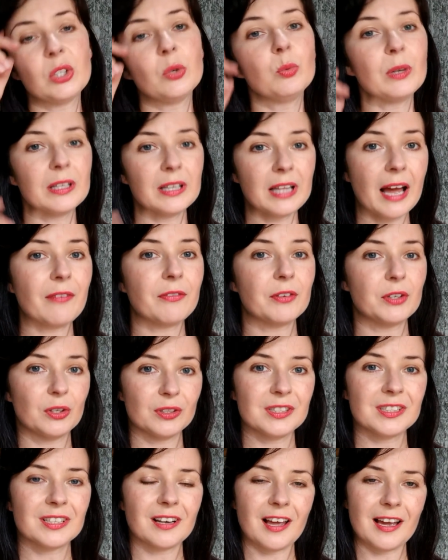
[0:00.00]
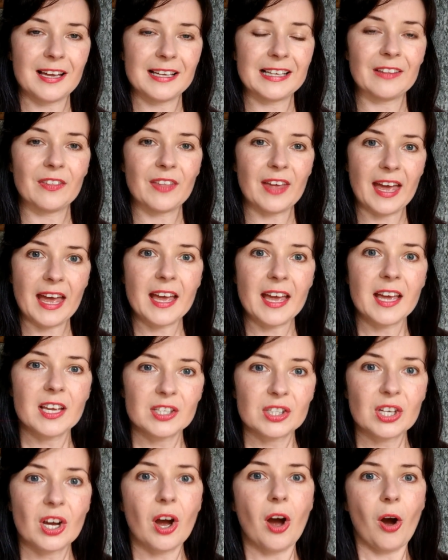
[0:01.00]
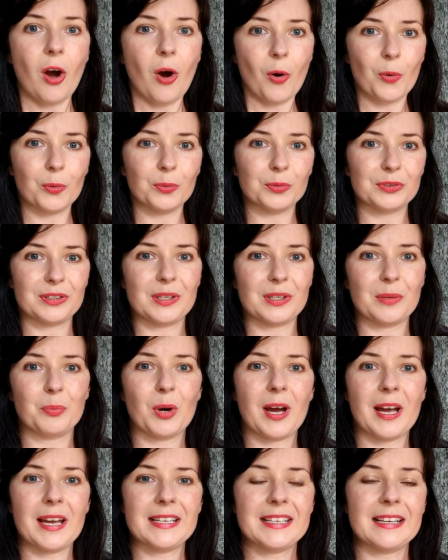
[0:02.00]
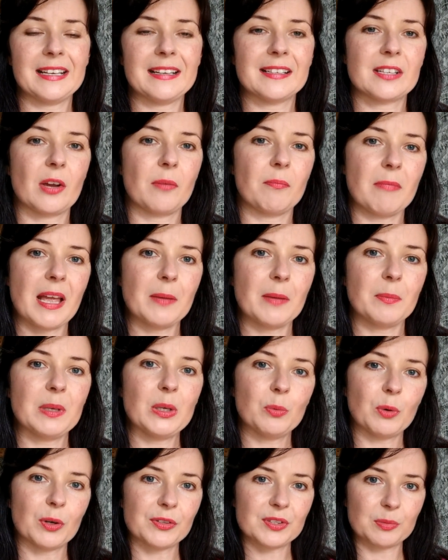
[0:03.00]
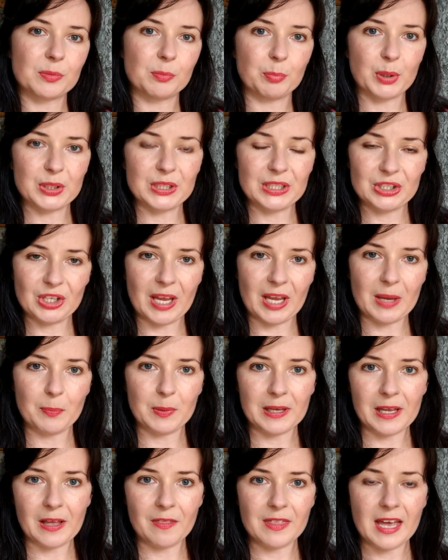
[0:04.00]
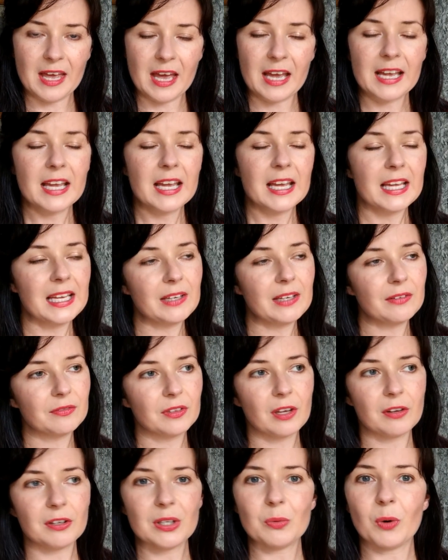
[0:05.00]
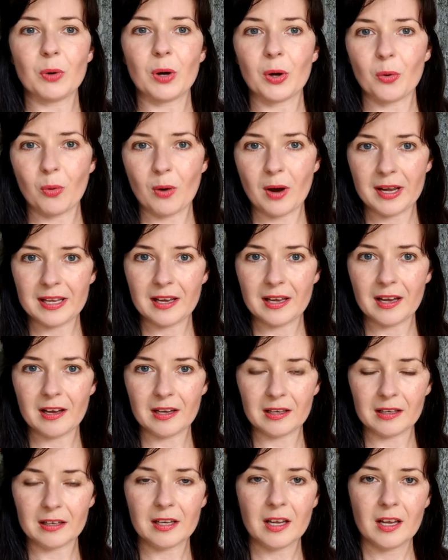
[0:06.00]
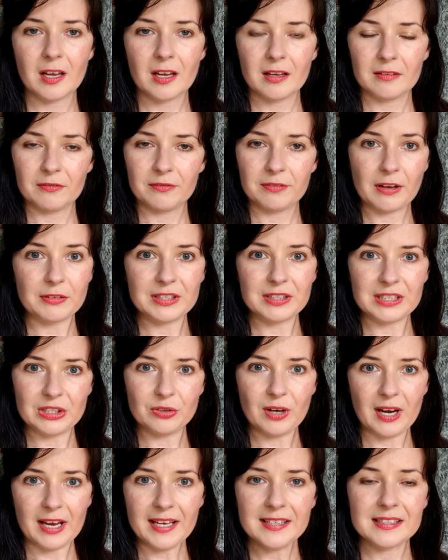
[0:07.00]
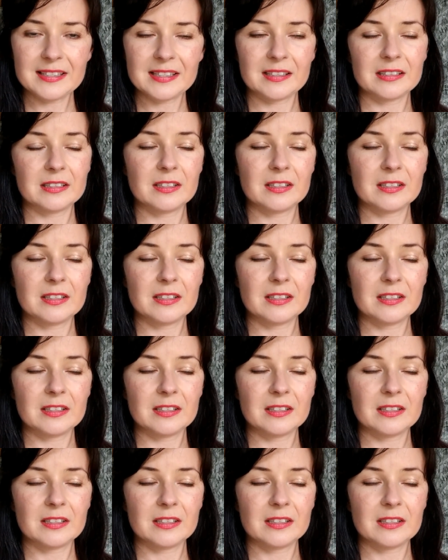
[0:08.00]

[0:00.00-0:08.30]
you will have an underlining there to hold the bride in. So maybe you want some body shaping in there, even though you want quite a floaty dress.